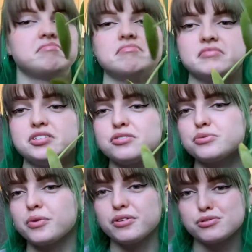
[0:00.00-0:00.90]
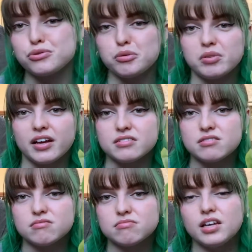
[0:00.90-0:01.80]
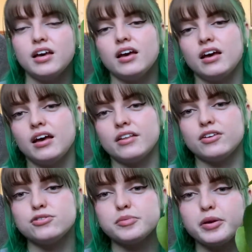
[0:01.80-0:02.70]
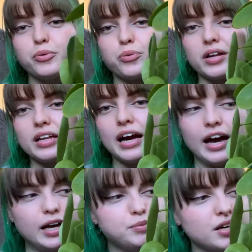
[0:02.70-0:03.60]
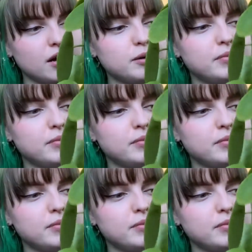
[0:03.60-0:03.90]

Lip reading: this is just one of those cool plants. They used to be really hyped up,